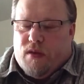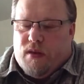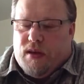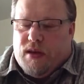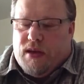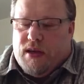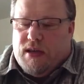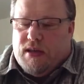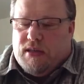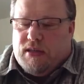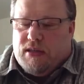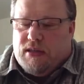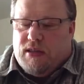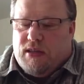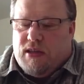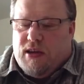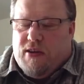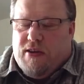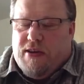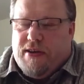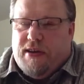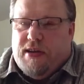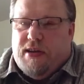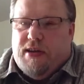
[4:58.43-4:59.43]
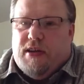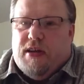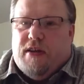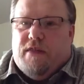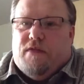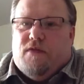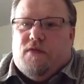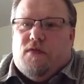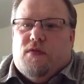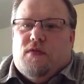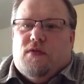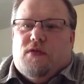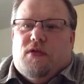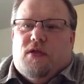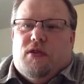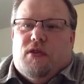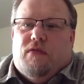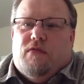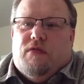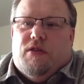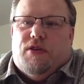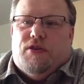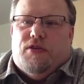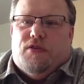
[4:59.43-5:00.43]
it is slightly different to the
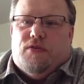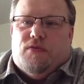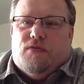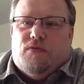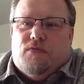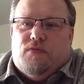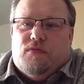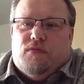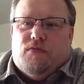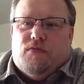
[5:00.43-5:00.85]
original.